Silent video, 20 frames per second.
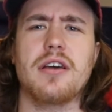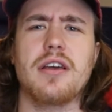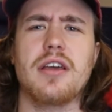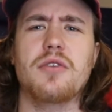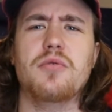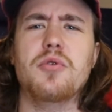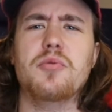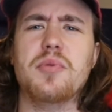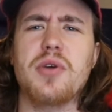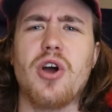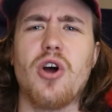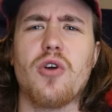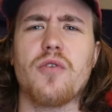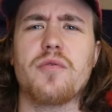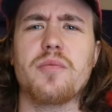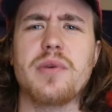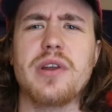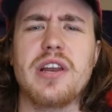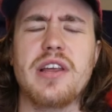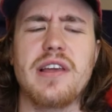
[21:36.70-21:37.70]
it would be hard
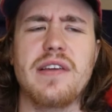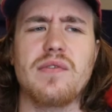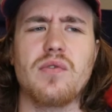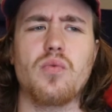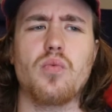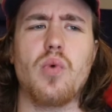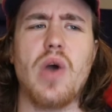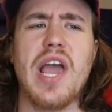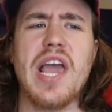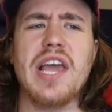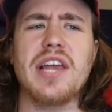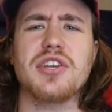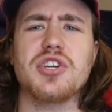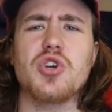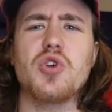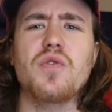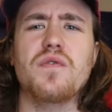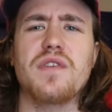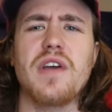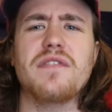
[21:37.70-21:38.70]
for me to even weigh
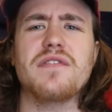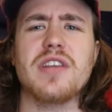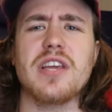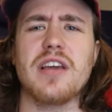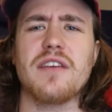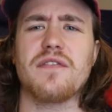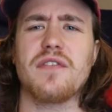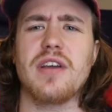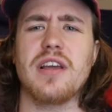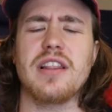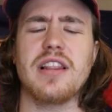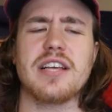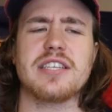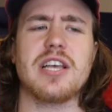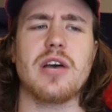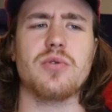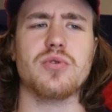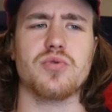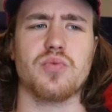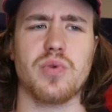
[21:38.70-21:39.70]
250 unless
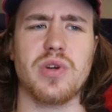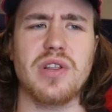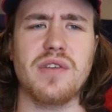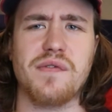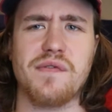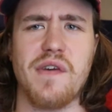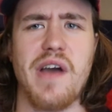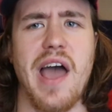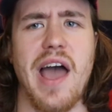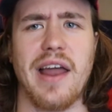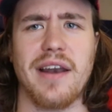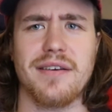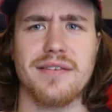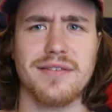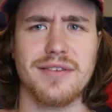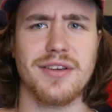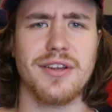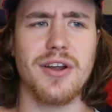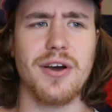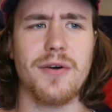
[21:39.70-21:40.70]
I was really fat,
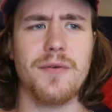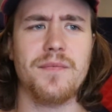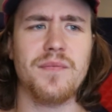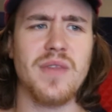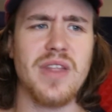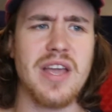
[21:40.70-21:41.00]
I